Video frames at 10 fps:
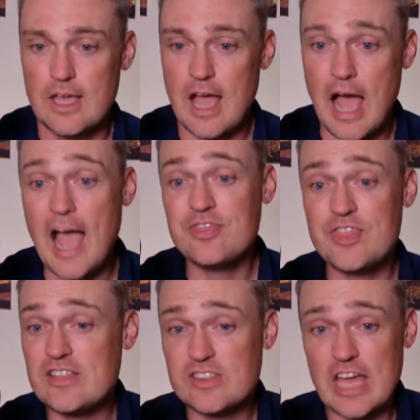I
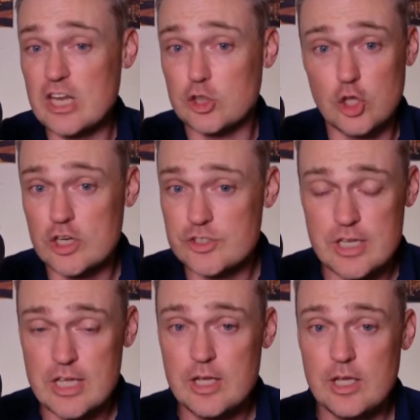think that it looked
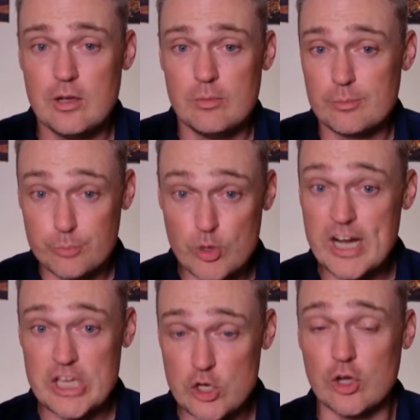pretty
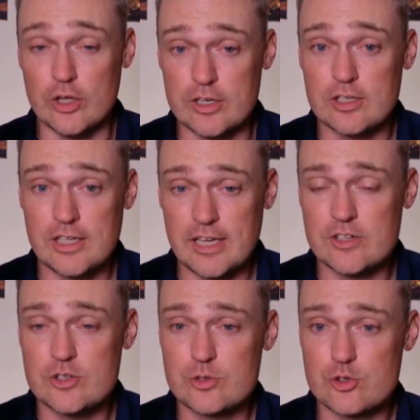good
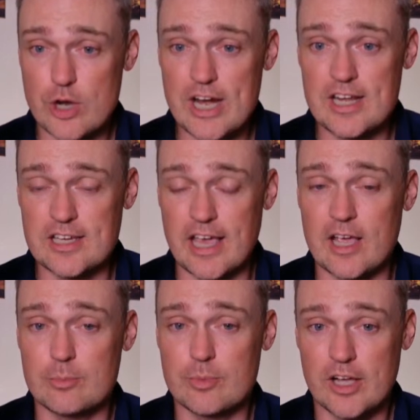in training
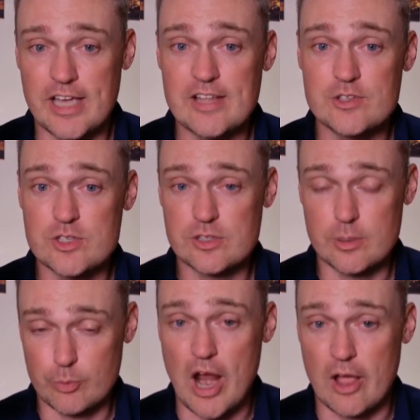camp against the
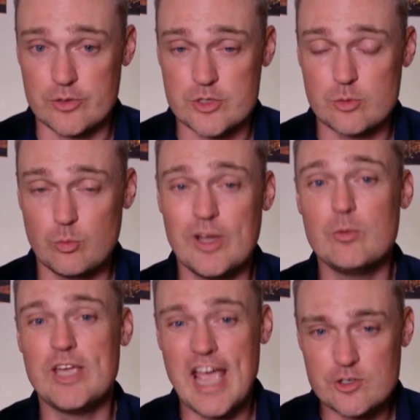Browns when
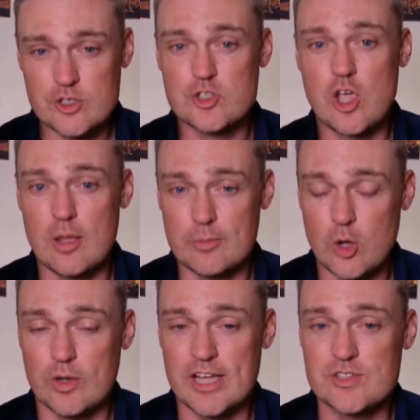we actually saw him go
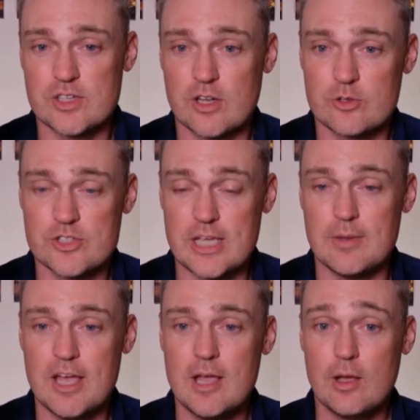against another team.
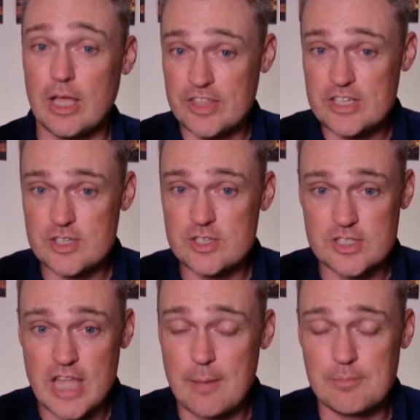This is
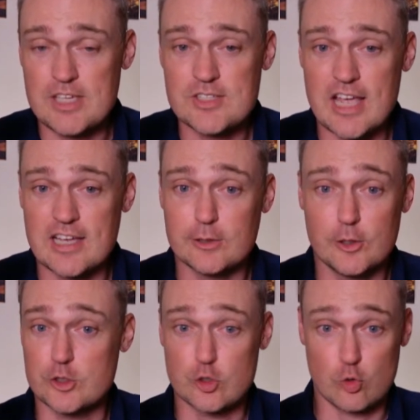not me saying it
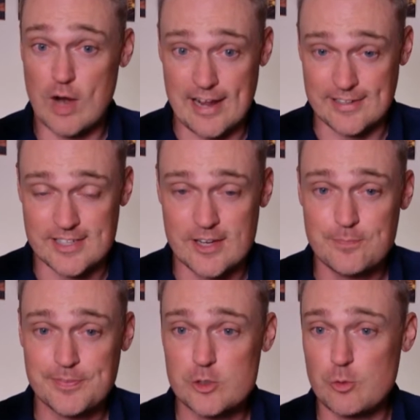looked great.
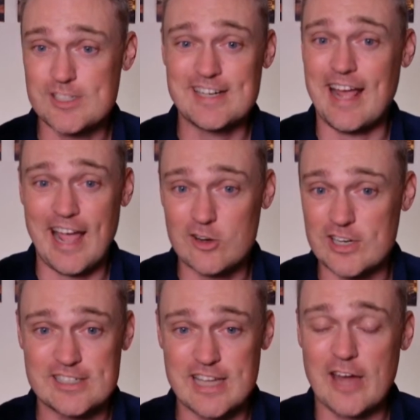This wasn't
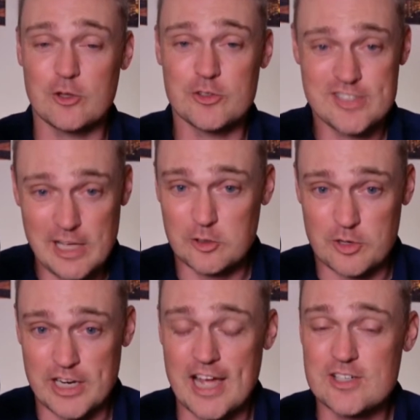Aaron Donald
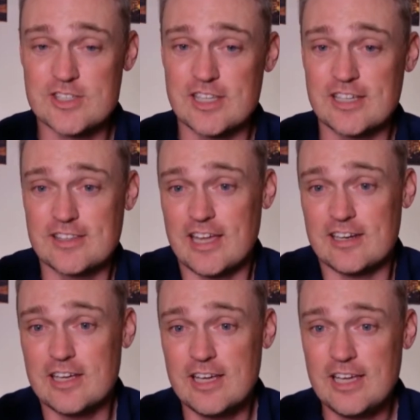Tillery. I just think that
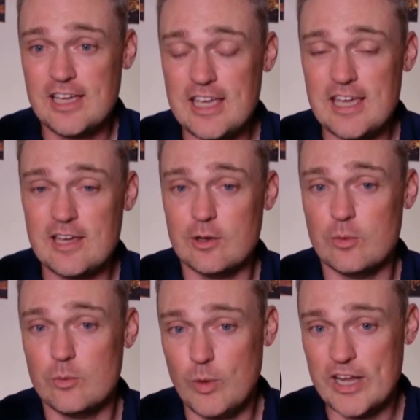
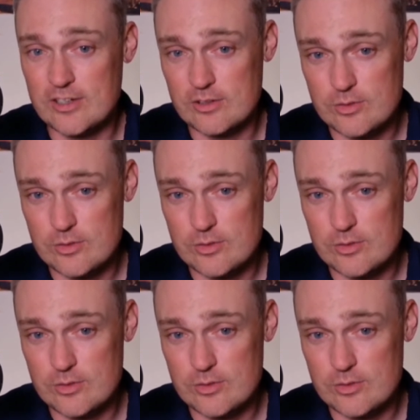when